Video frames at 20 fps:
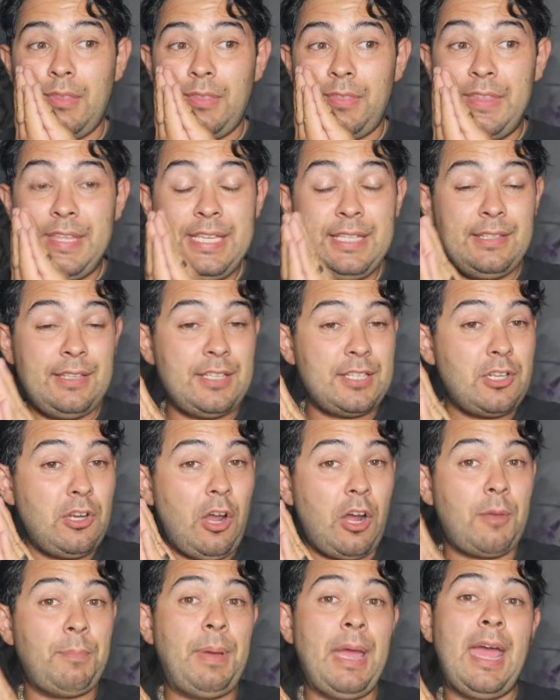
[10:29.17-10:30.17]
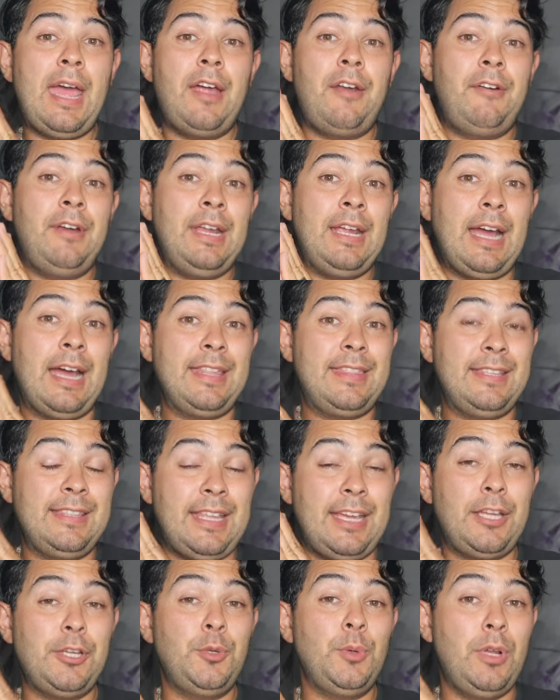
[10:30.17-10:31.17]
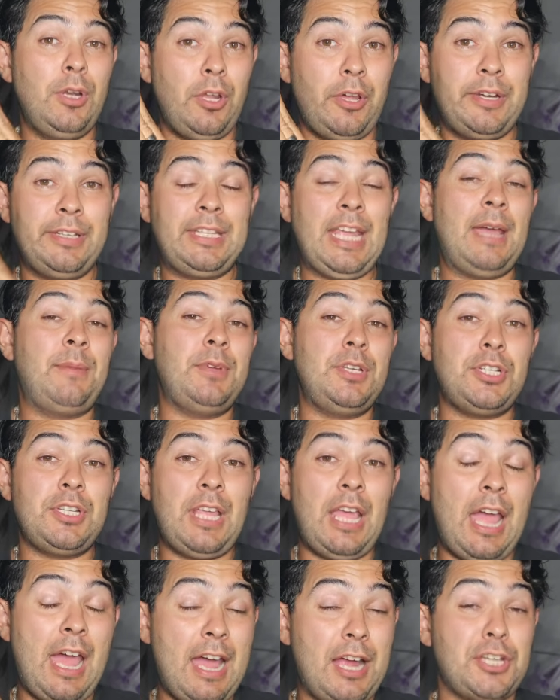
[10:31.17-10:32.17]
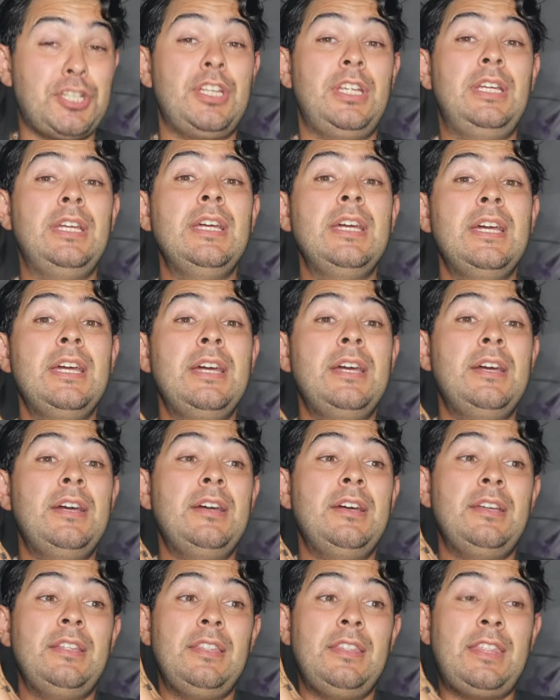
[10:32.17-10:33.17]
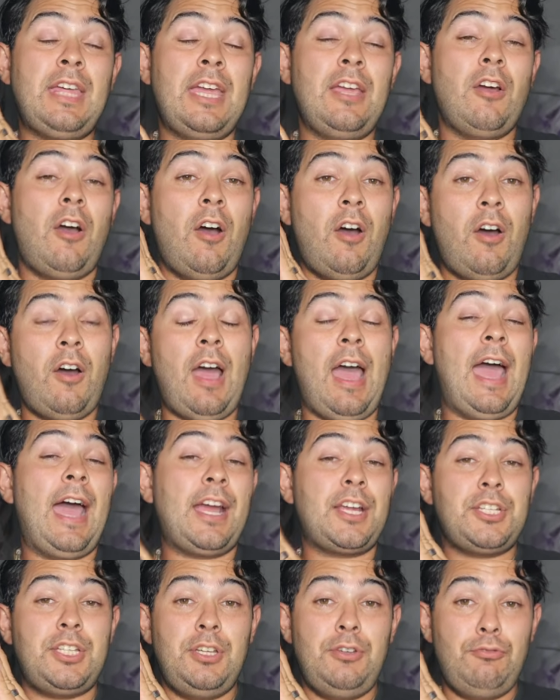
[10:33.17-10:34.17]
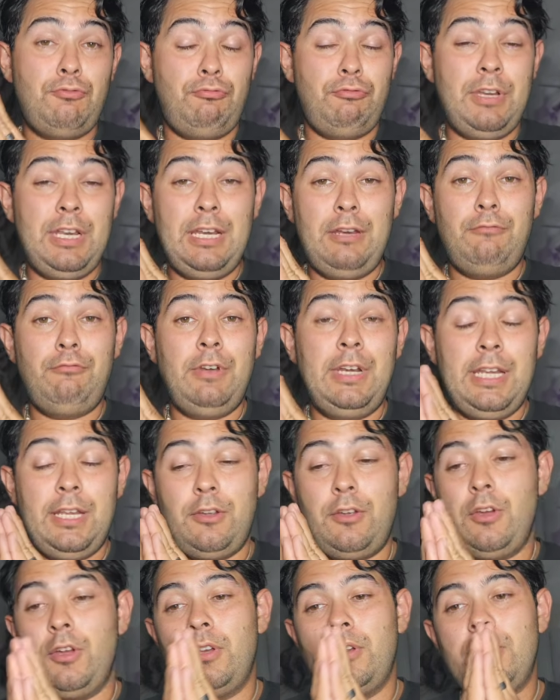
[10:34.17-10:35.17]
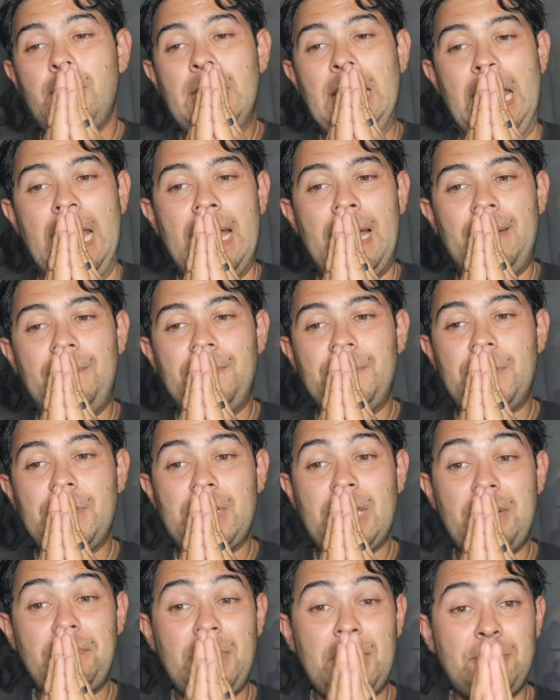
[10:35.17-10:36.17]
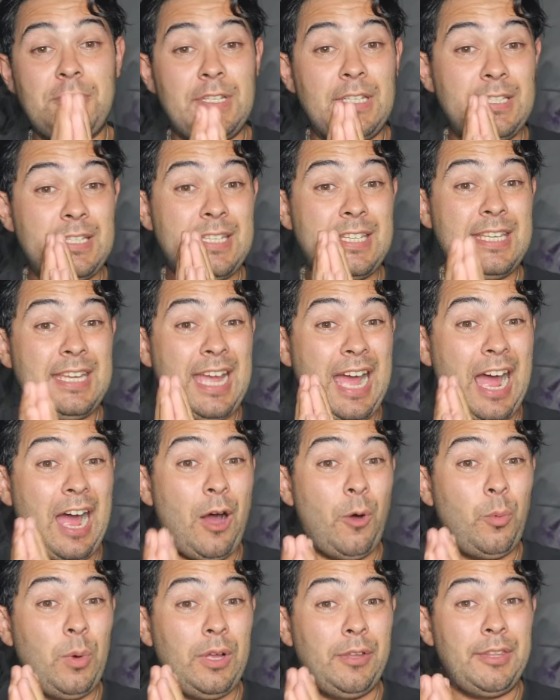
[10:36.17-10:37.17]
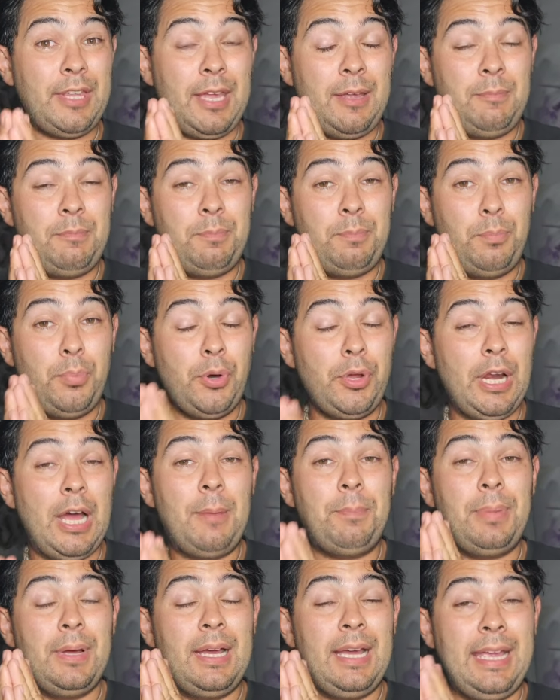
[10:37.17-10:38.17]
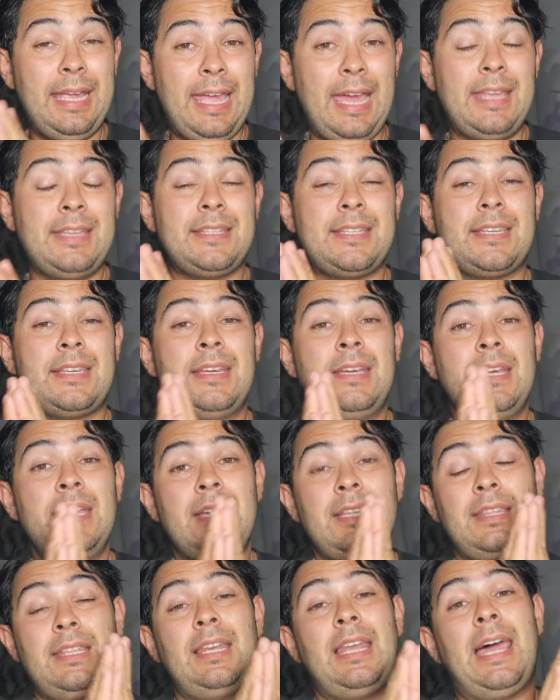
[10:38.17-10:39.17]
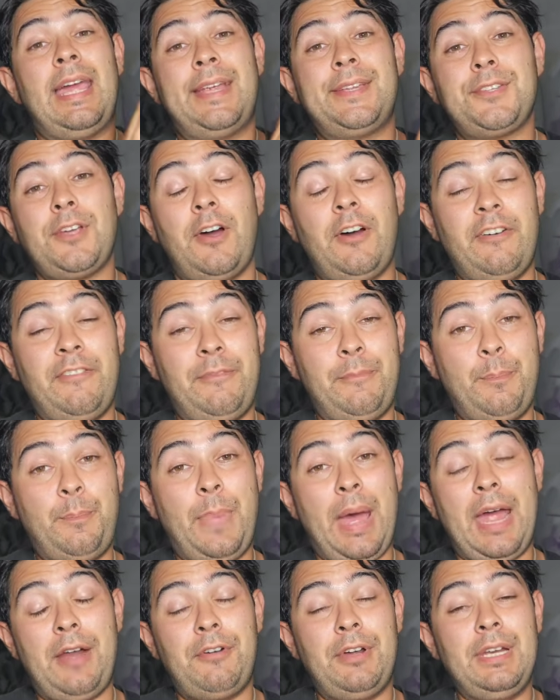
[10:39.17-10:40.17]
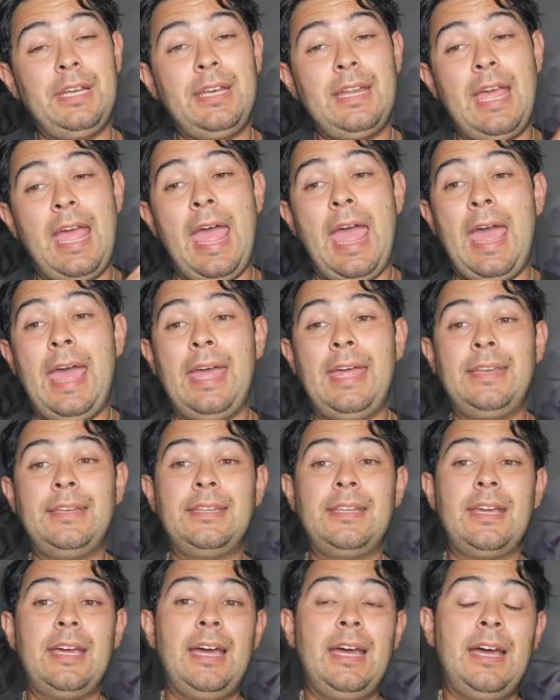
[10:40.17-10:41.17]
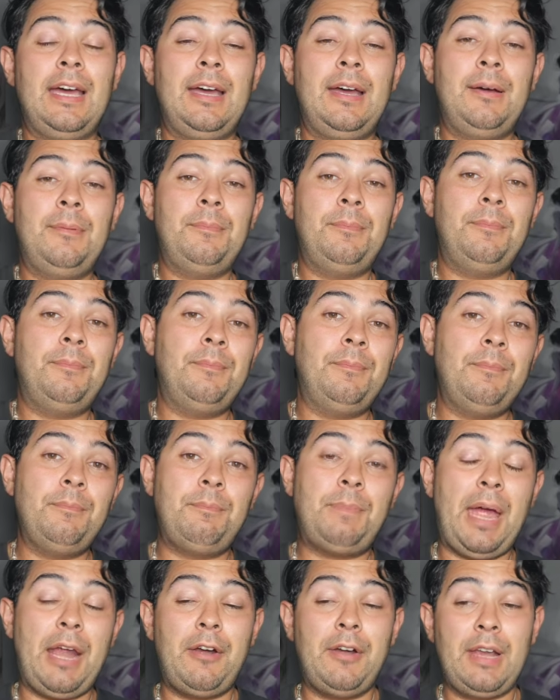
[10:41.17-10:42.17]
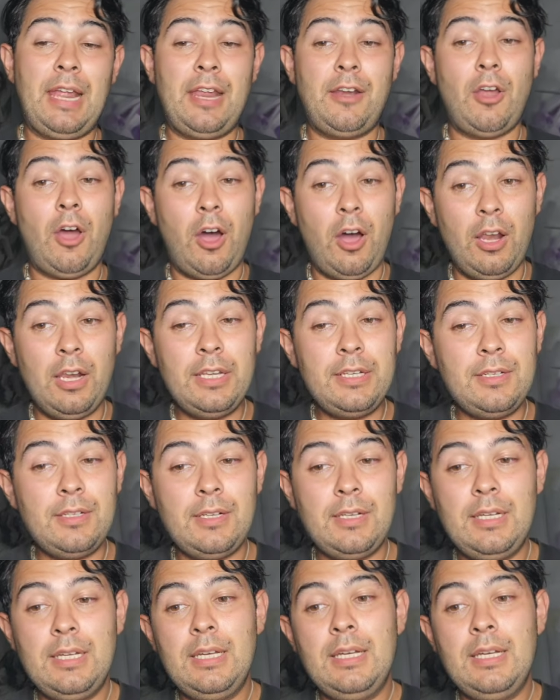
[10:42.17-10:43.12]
this lock pairing, I think they can do a lot of damage there. Actually, they are actually really, really good. So it's going to be interesting to see how well they put up against the likes of Barrett and Holland.